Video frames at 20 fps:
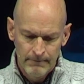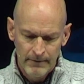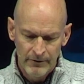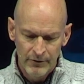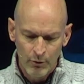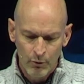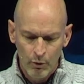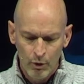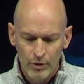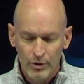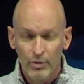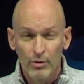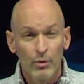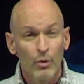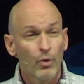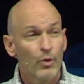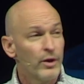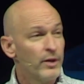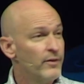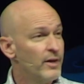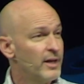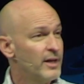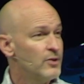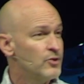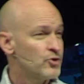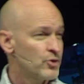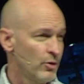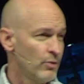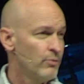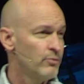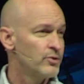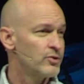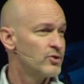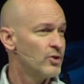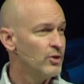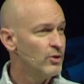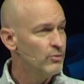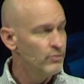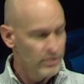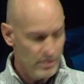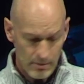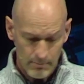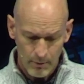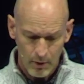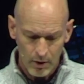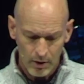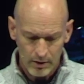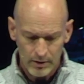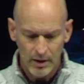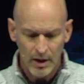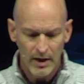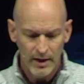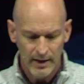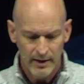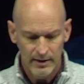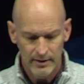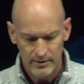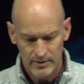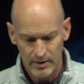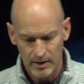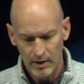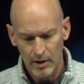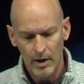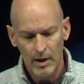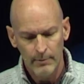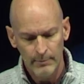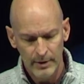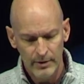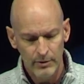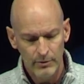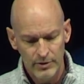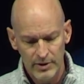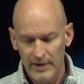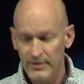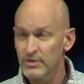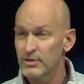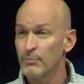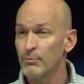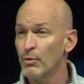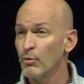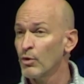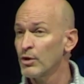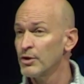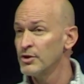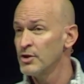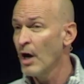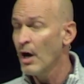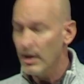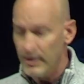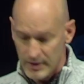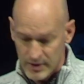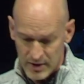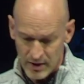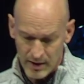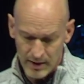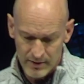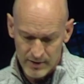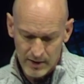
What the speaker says: And the word glory that he chose to use in Mark 9 is the common New Testament word doxa.